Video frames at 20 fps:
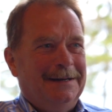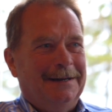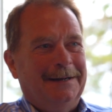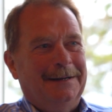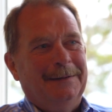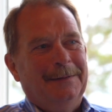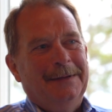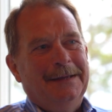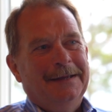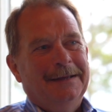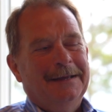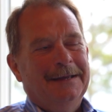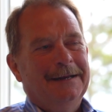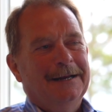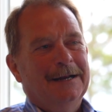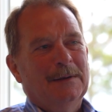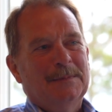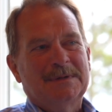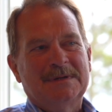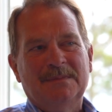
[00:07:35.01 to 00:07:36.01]
It
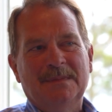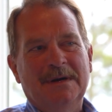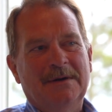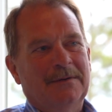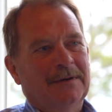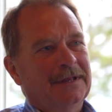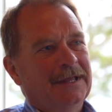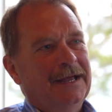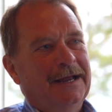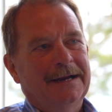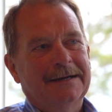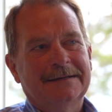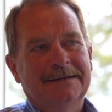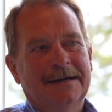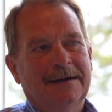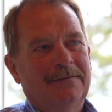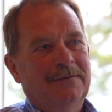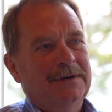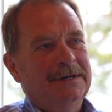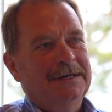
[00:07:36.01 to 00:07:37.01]
helps me relax
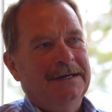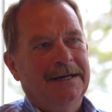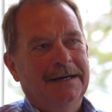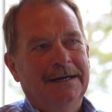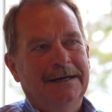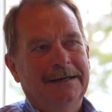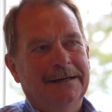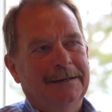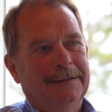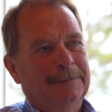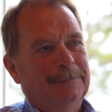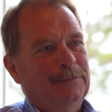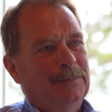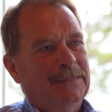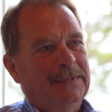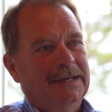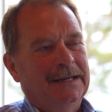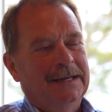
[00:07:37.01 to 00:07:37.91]
every day. Well,